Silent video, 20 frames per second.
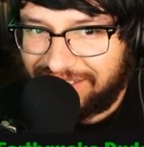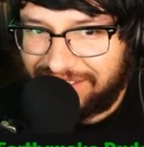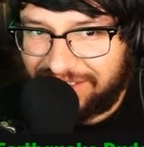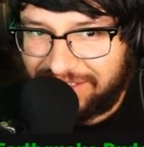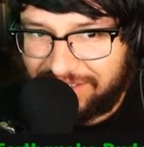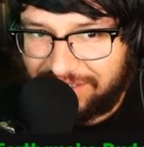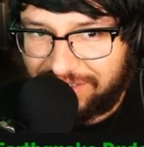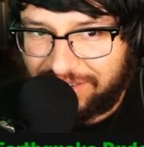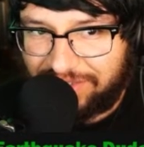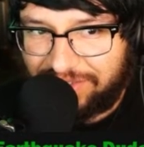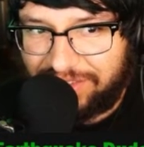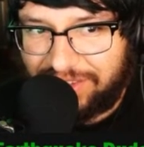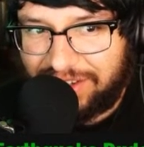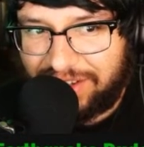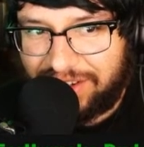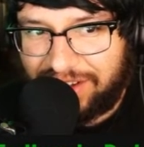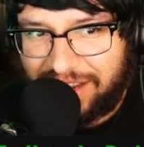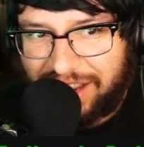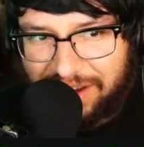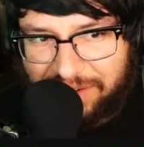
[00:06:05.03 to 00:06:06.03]
Shifting
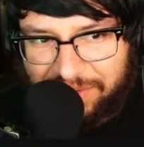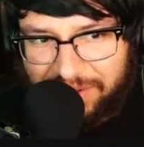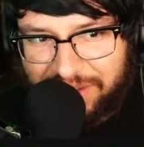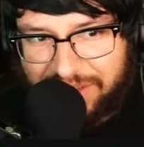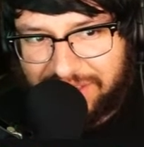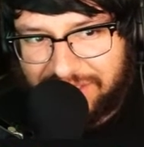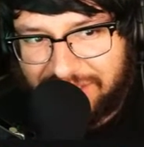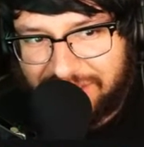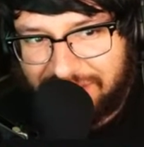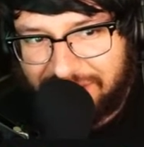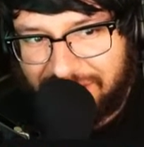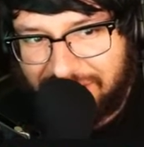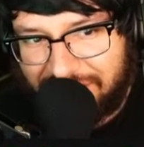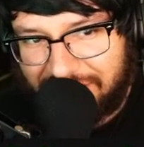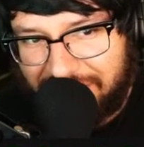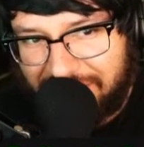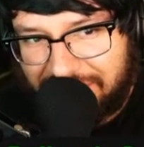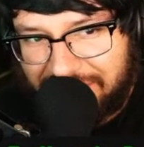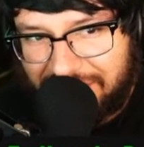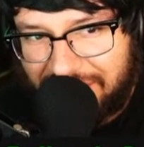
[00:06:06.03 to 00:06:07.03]
on. Anyways,
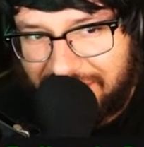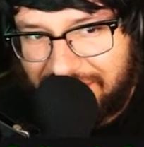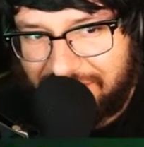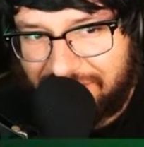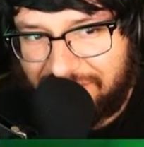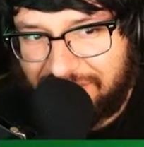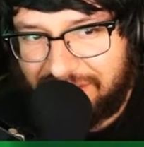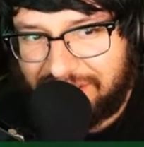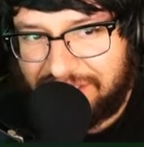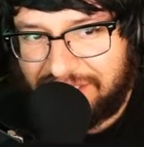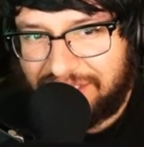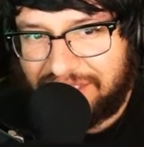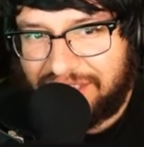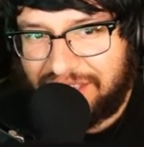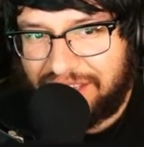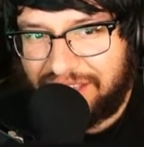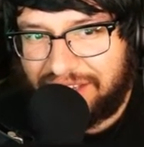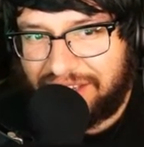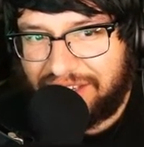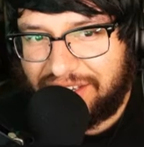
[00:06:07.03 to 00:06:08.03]
that's the end of lesson 10.